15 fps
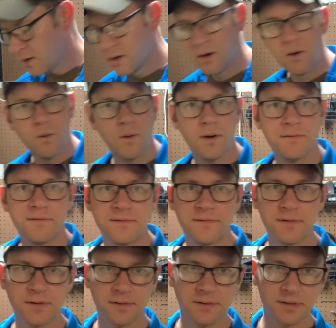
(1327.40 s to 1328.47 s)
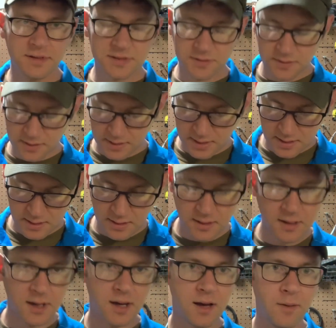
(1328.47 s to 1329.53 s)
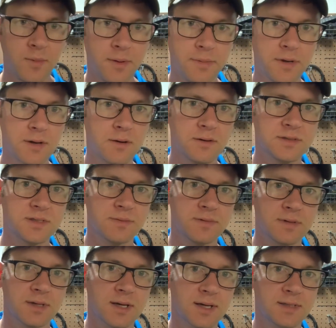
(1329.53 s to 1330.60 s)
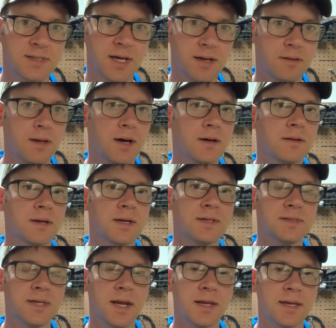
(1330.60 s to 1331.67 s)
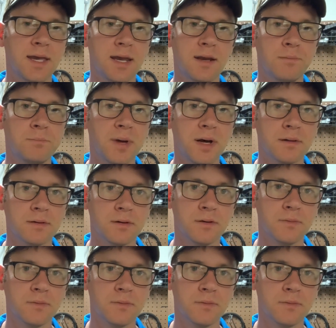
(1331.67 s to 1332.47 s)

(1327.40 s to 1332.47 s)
Or if you're feeling really squirrely, maybe you go with something like a Tech Lock, like a dedicated belt loop.